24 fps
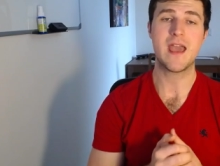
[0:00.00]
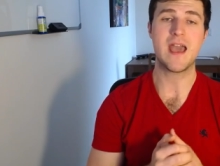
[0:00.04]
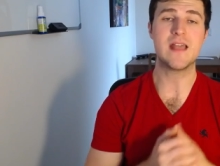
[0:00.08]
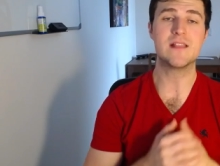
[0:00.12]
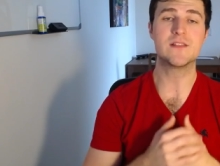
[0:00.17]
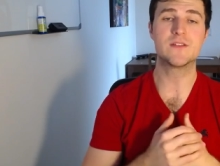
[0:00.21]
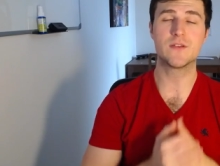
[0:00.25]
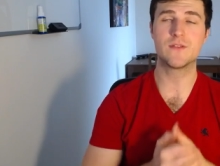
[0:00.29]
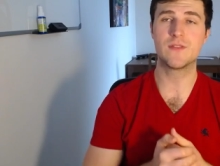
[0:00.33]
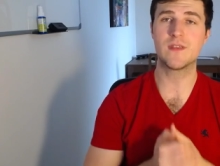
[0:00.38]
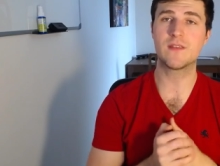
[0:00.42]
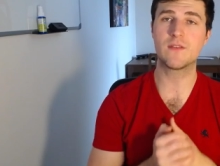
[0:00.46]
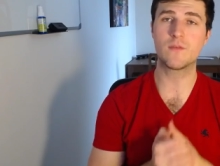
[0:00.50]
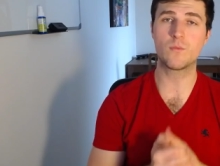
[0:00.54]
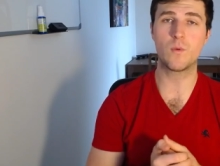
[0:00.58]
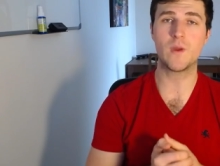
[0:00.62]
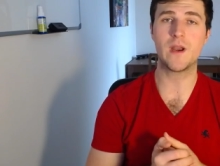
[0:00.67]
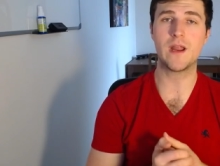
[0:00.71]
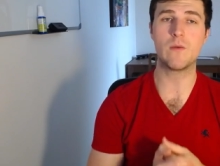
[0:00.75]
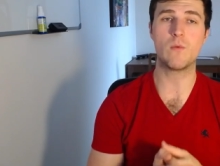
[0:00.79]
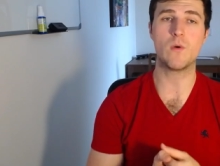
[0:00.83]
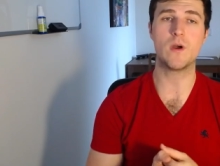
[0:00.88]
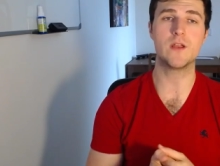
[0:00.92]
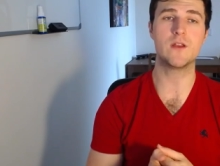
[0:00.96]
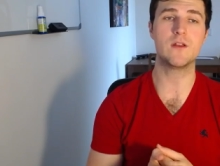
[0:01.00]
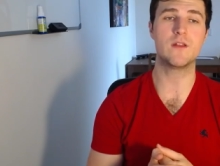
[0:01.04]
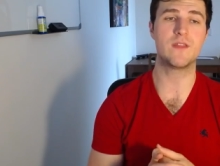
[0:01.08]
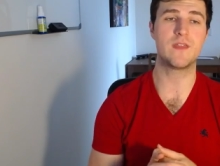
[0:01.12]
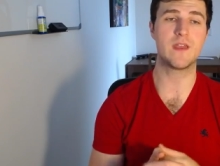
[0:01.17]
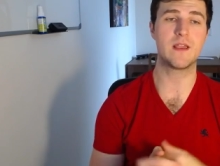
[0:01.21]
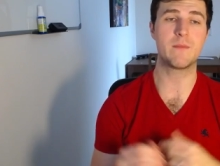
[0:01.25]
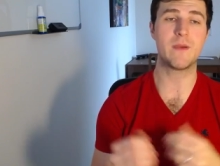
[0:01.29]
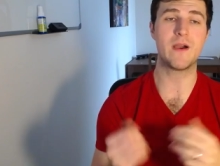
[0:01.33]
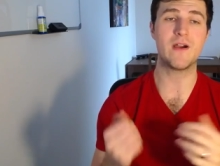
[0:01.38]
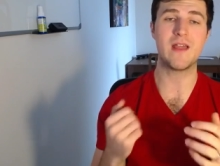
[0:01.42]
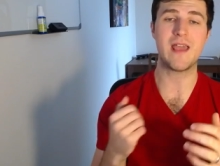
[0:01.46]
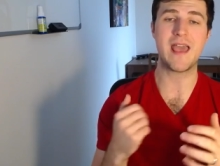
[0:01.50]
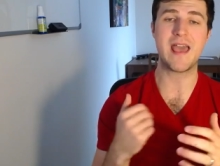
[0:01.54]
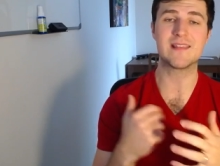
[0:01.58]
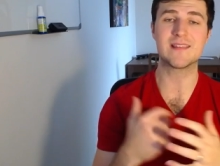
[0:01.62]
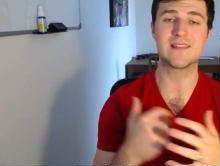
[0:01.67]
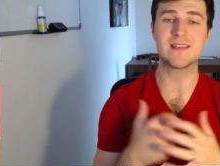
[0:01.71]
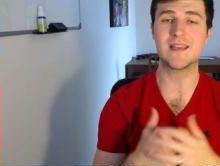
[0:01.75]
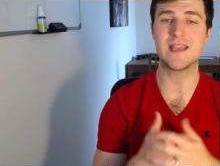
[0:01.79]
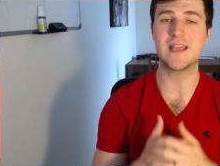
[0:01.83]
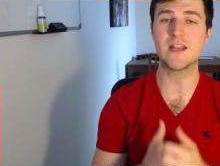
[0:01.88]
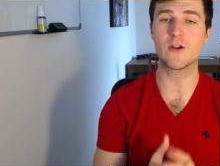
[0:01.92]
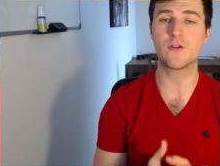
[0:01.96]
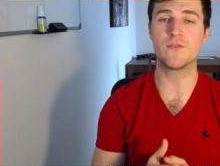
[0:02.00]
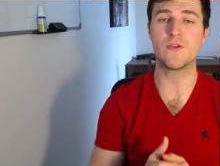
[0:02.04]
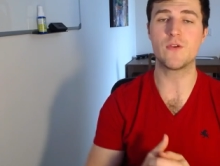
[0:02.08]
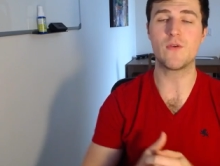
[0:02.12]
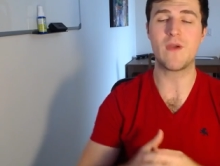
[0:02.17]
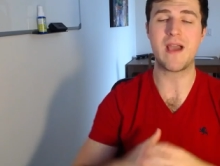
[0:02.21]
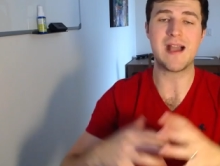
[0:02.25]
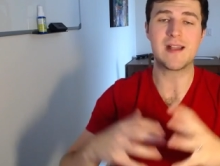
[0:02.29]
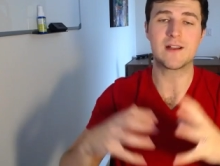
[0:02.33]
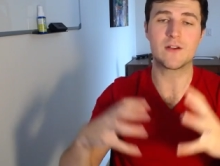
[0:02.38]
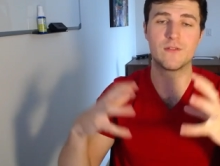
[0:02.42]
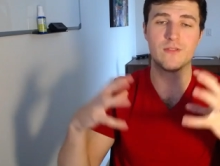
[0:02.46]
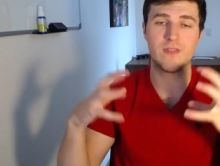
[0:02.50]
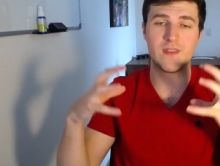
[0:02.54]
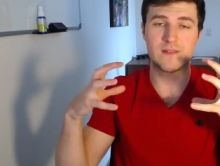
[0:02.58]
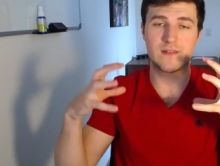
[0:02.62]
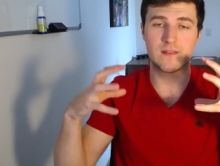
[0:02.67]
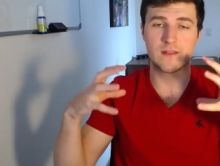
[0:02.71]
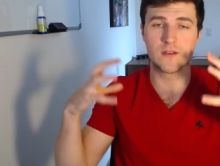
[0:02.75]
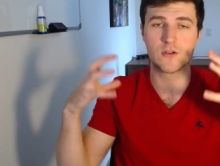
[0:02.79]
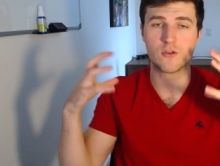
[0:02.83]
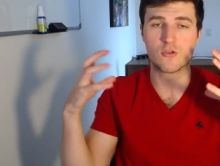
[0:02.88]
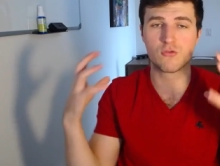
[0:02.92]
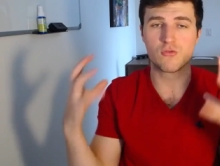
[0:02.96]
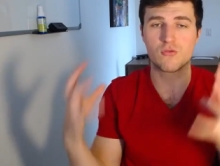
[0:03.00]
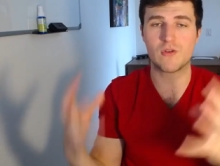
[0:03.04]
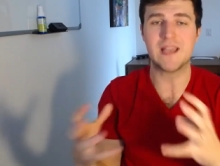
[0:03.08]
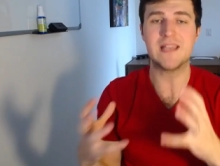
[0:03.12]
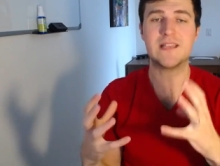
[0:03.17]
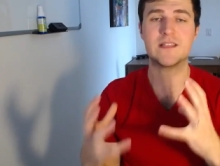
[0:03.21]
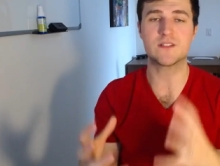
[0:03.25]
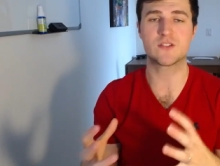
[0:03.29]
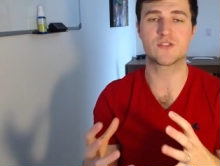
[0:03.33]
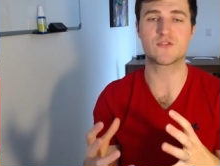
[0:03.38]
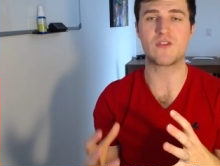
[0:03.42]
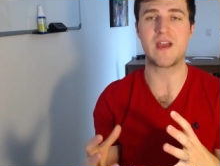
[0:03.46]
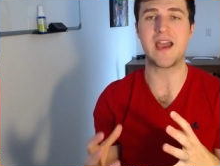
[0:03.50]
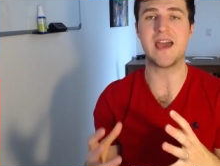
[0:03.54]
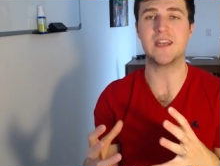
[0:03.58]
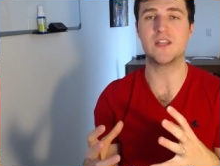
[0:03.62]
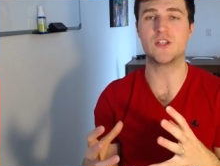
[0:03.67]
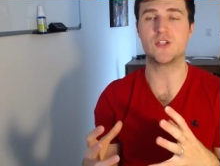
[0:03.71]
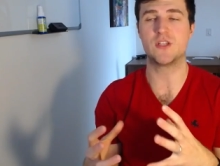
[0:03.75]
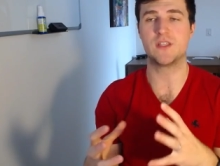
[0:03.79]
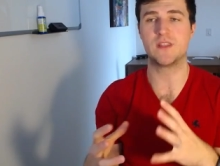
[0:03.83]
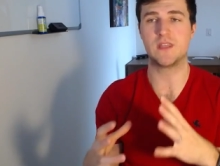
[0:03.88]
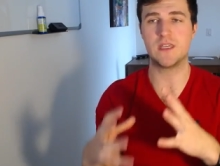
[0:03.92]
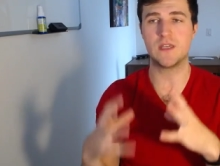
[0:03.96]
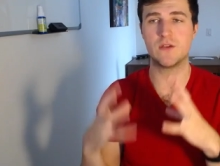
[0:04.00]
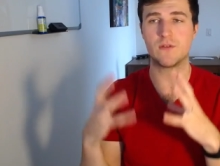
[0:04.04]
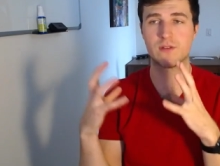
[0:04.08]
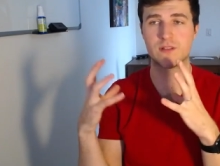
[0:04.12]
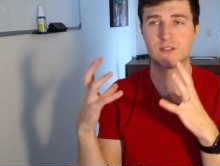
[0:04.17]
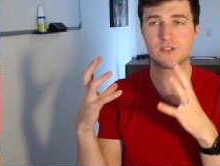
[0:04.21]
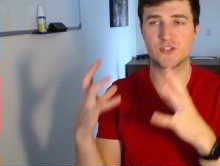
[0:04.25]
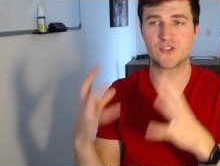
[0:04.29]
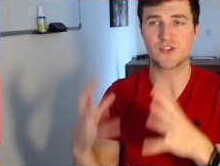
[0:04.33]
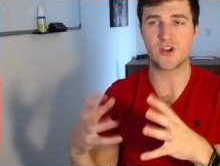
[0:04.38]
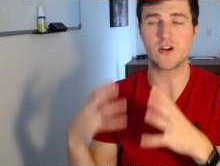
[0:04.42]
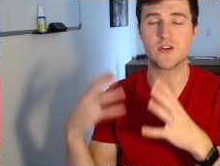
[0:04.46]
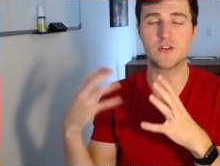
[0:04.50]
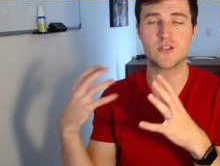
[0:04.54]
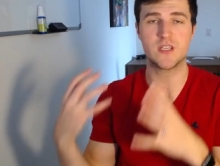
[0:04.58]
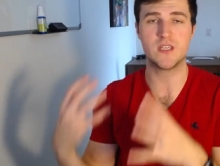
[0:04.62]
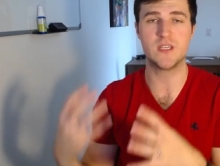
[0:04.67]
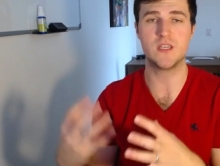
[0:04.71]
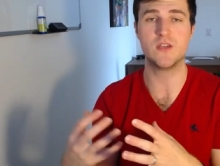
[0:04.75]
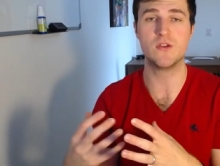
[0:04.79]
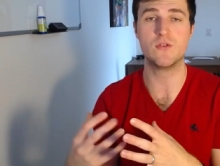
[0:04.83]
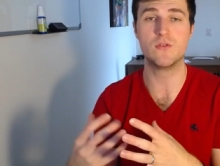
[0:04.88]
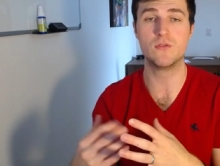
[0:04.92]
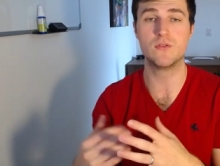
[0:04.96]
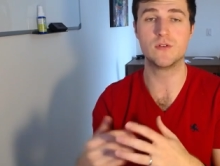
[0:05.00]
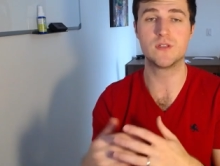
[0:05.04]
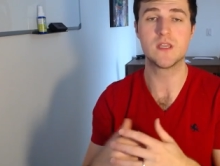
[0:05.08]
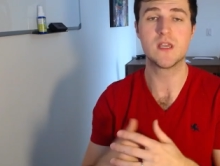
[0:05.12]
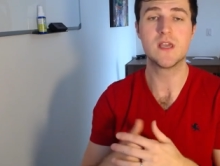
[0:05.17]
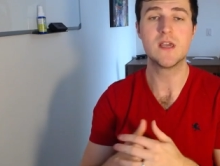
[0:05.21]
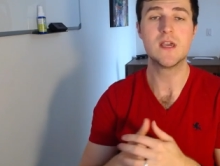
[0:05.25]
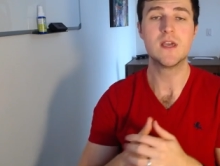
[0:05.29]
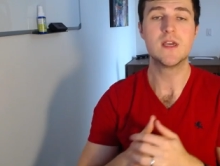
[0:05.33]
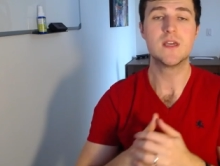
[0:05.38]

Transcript: And so this is what I want you to think about. As an interview hacker, this is a great strategy that you can start to use